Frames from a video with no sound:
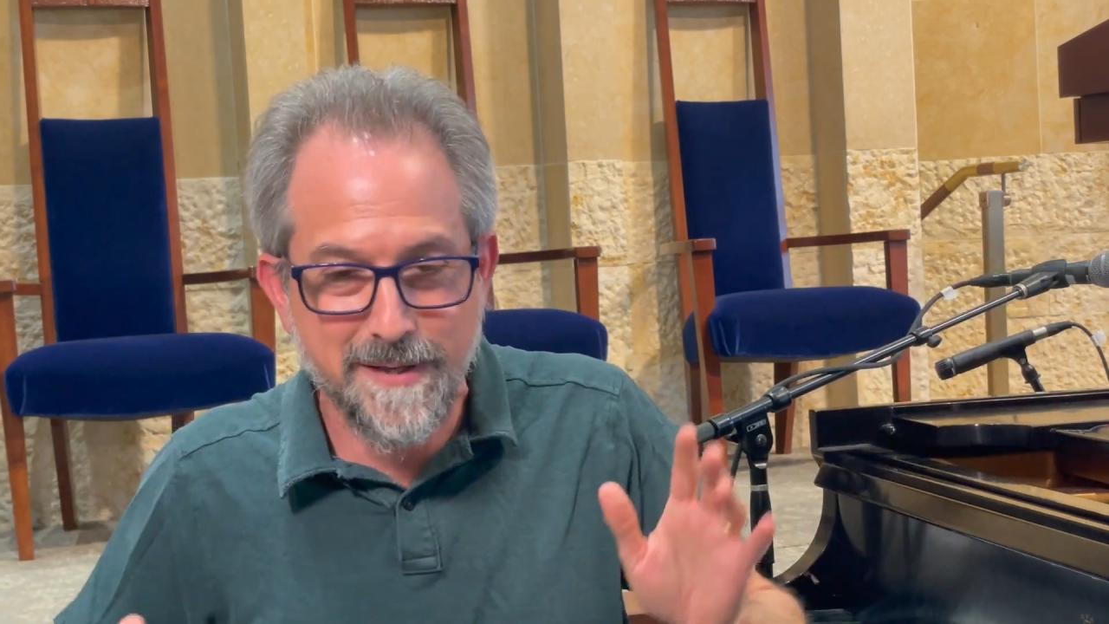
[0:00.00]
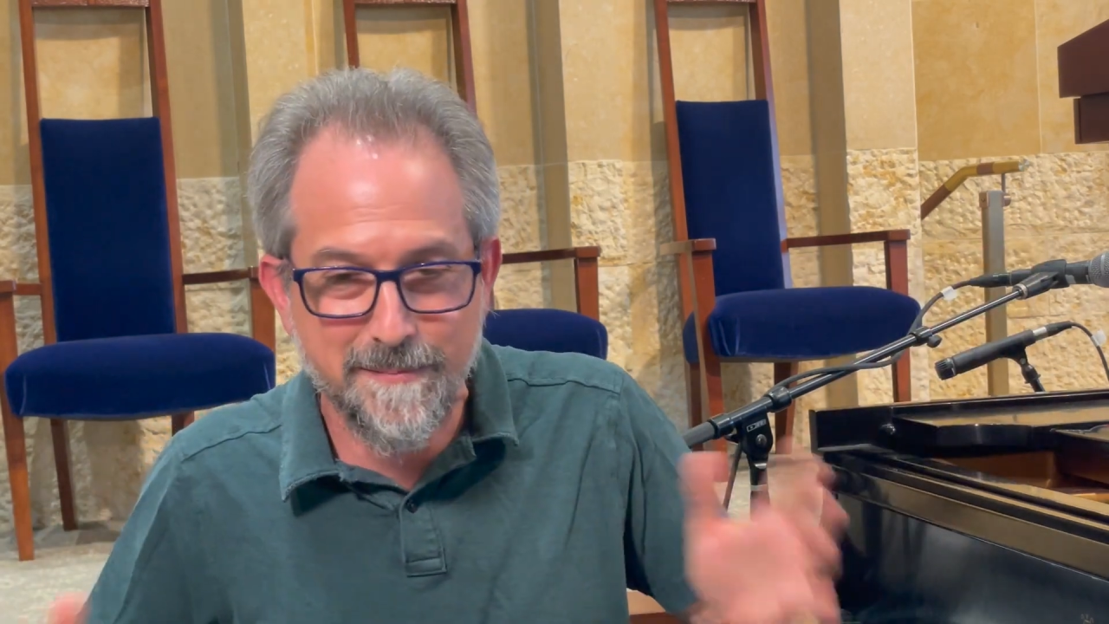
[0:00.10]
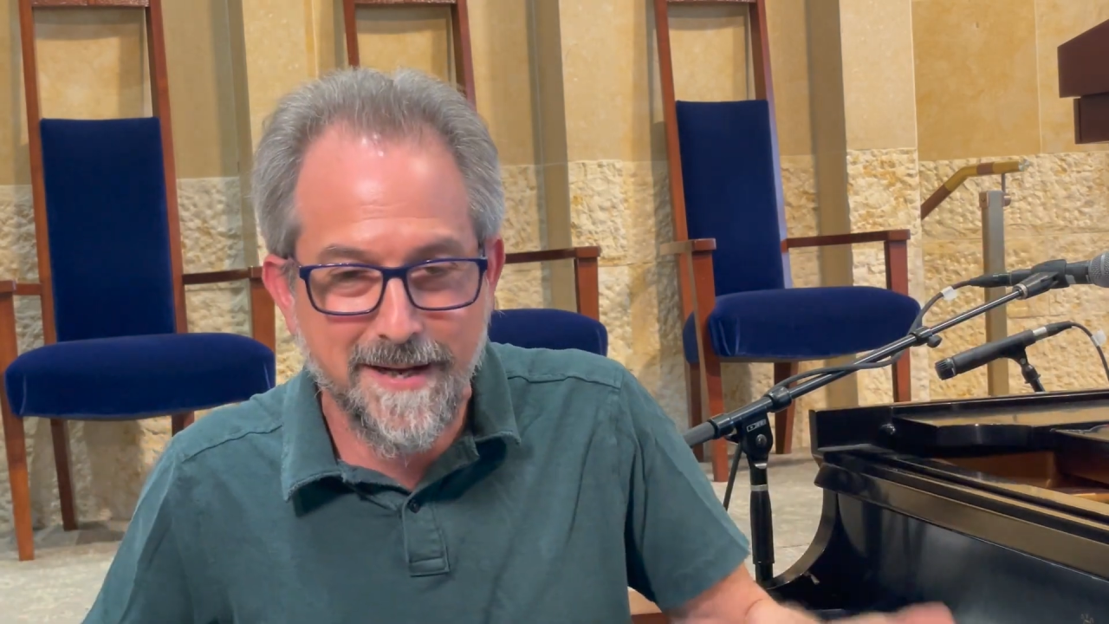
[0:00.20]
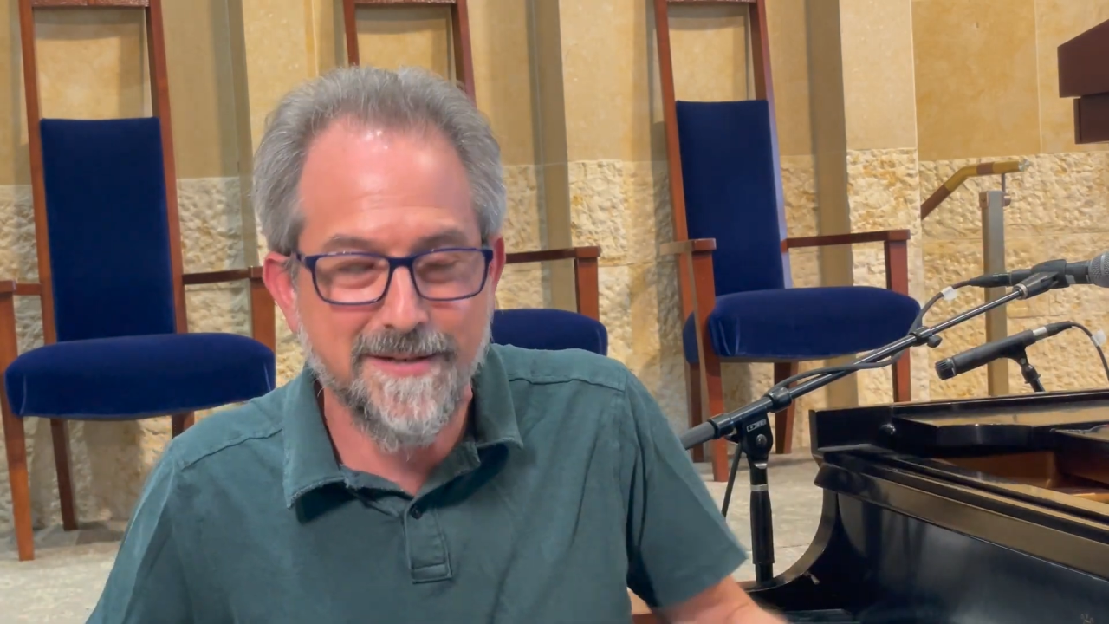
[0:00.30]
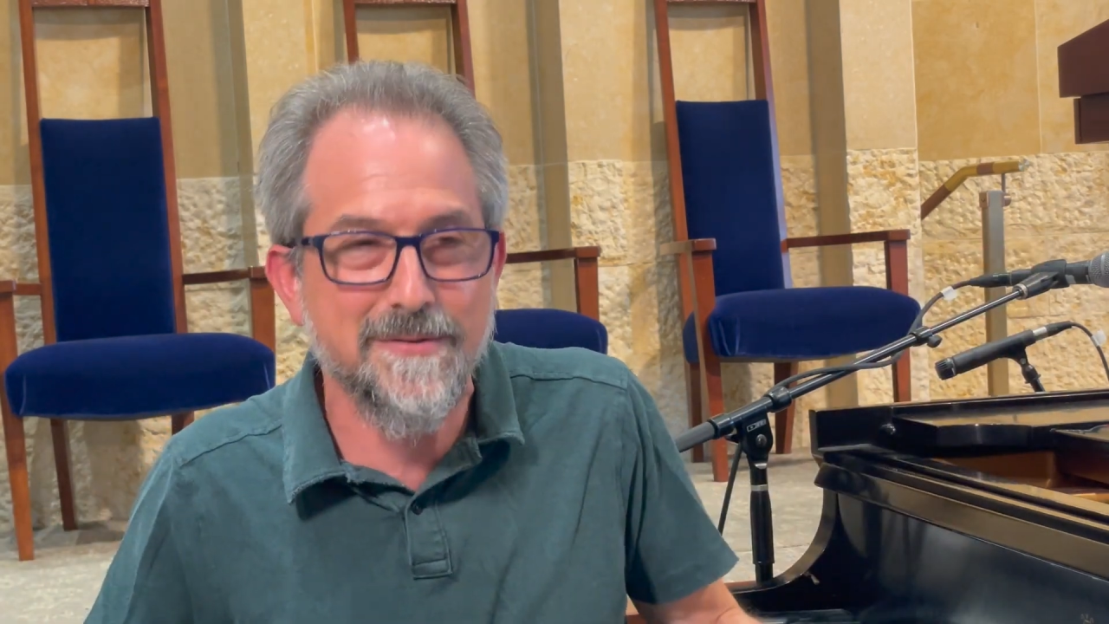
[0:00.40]
but
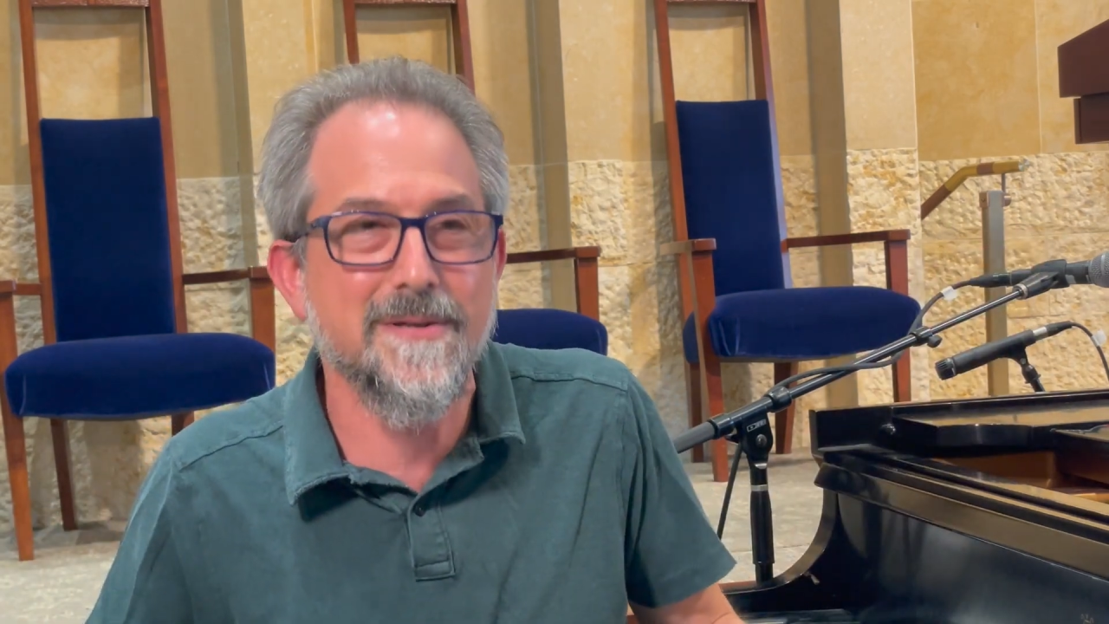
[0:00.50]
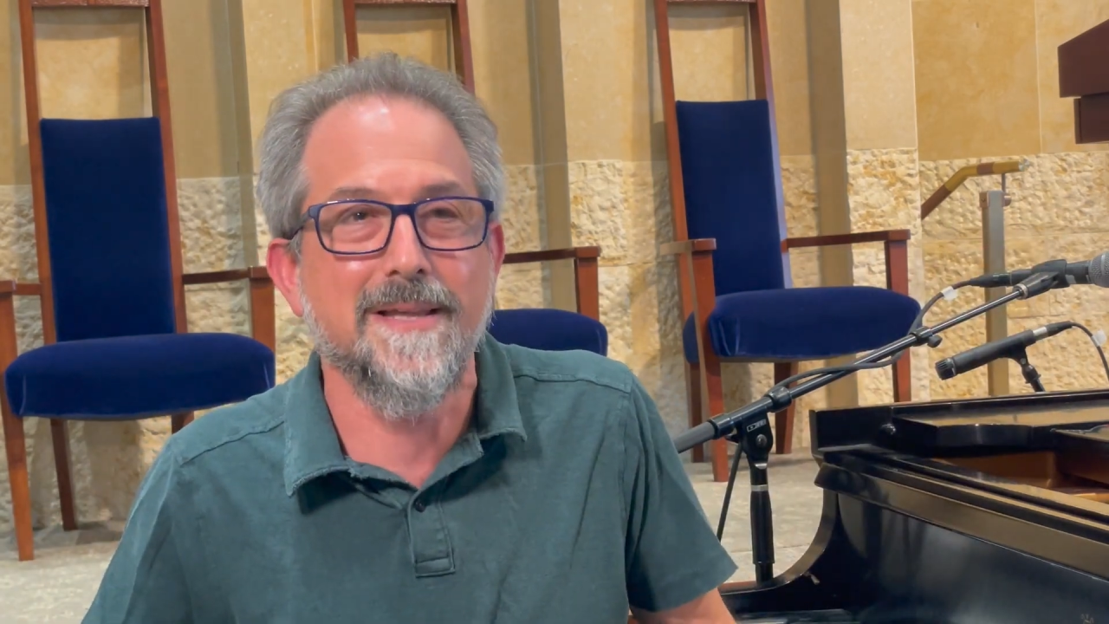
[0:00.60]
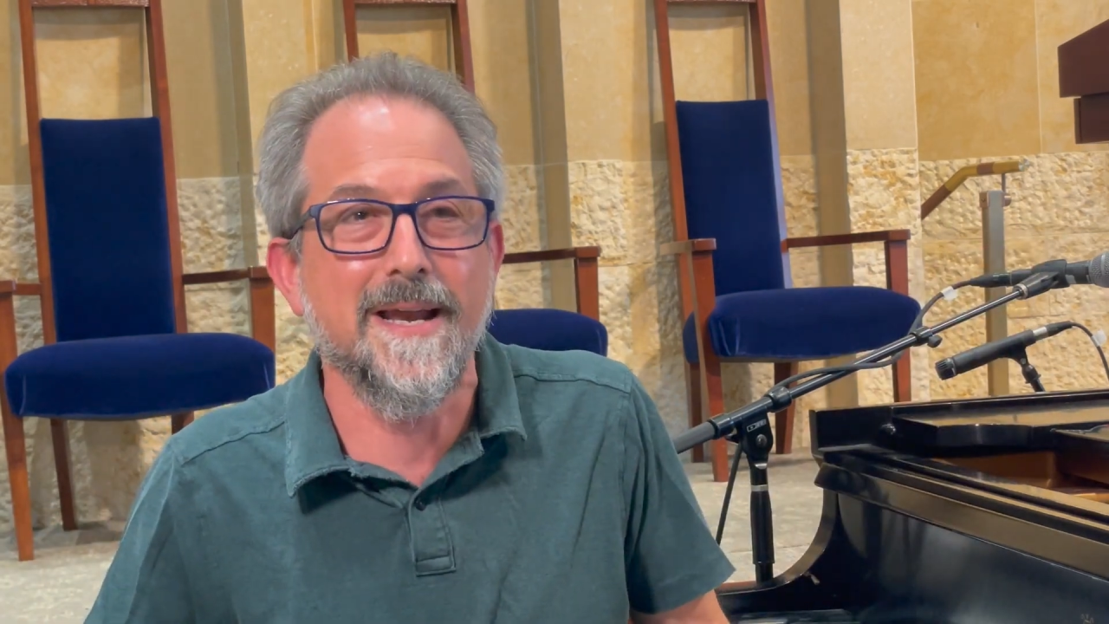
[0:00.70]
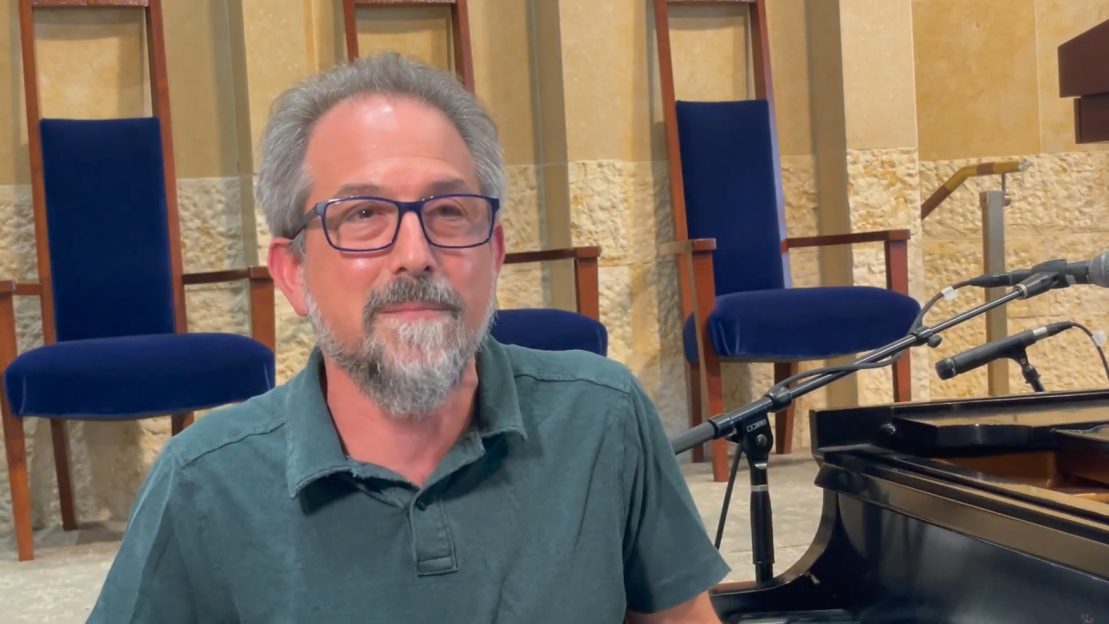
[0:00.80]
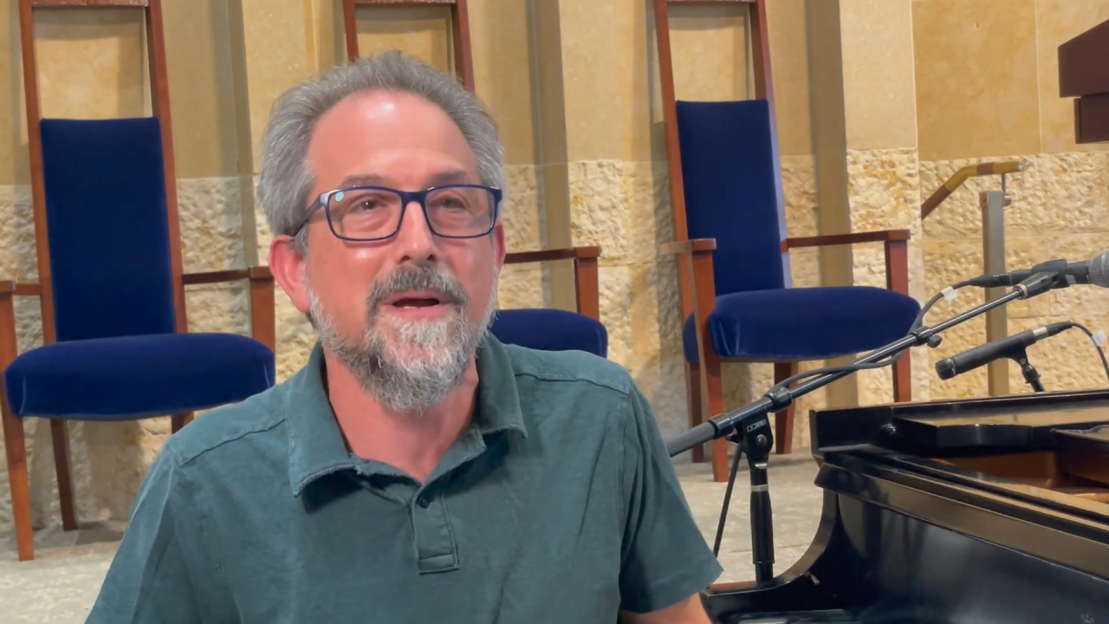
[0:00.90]
I'm not doing
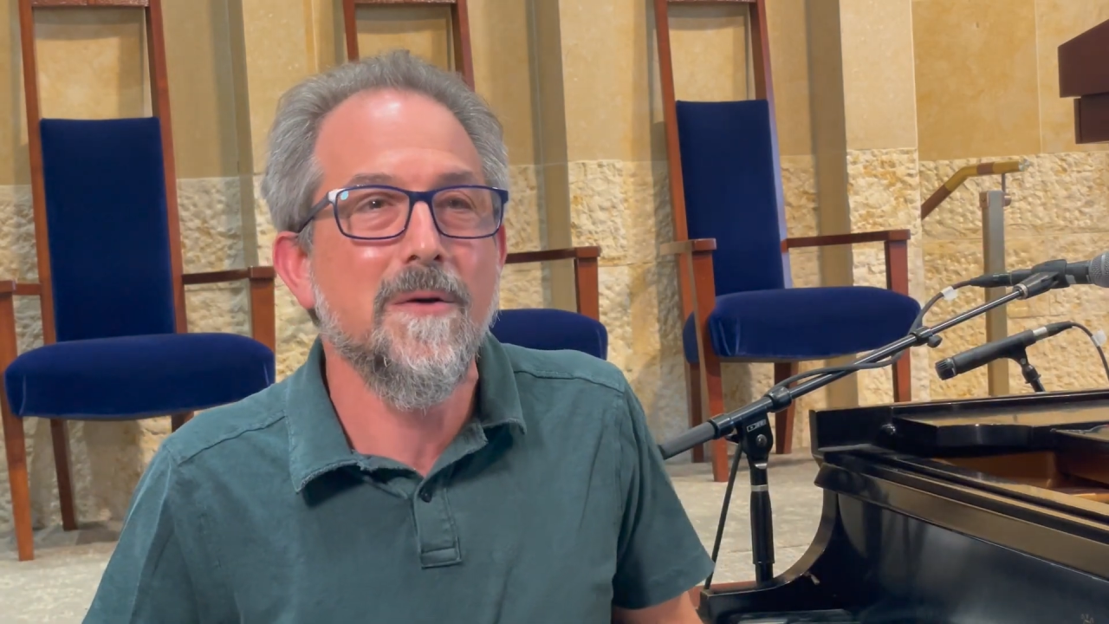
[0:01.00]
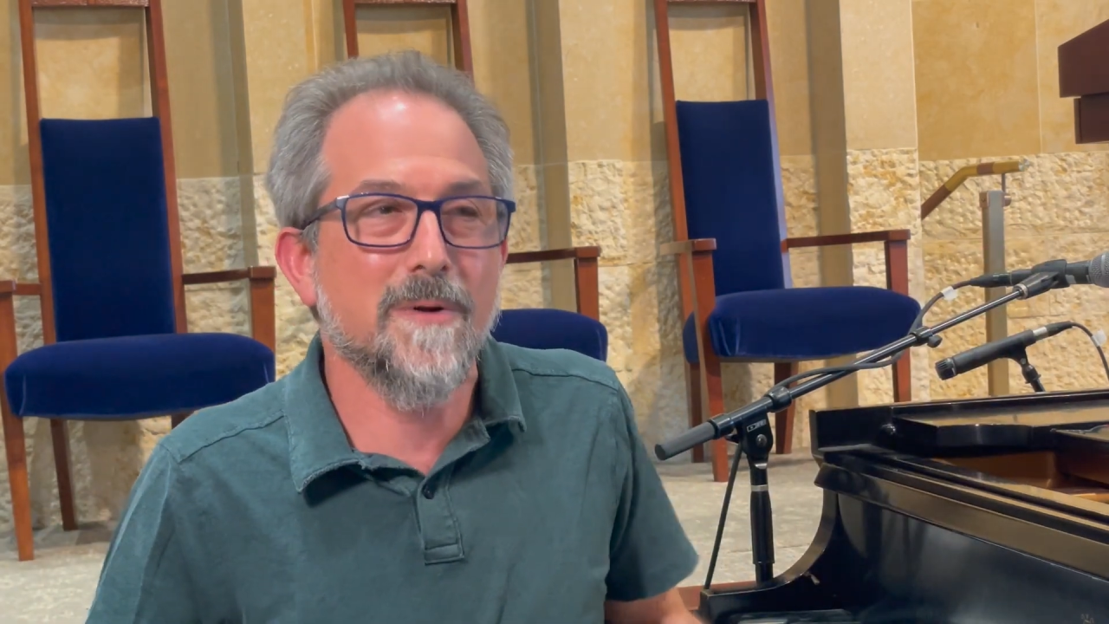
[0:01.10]
that.